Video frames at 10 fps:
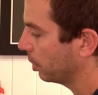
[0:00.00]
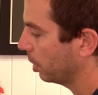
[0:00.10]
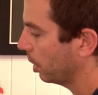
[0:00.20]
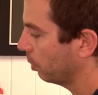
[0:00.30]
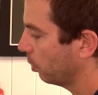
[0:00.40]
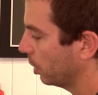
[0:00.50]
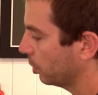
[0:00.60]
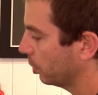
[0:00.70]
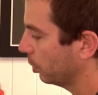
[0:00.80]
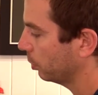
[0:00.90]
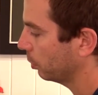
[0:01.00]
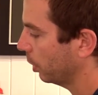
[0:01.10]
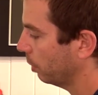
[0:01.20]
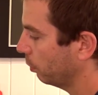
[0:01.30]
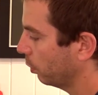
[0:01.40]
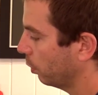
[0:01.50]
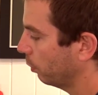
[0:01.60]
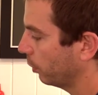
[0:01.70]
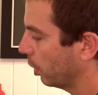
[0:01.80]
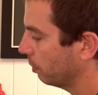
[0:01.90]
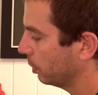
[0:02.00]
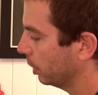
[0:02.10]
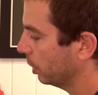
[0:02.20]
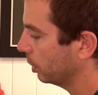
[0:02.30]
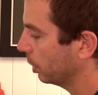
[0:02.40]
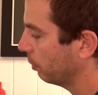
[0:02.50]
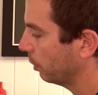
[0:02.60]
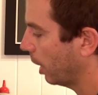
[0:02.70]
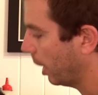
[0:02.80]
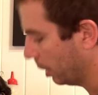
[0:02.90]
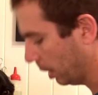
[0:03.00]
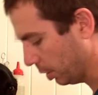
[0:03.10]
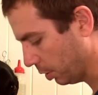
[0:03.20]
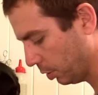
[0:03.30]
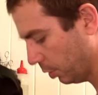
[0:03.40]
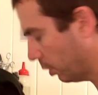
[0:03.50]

So 1, 2, 3, 4, 5, 6, 7, 8, and you do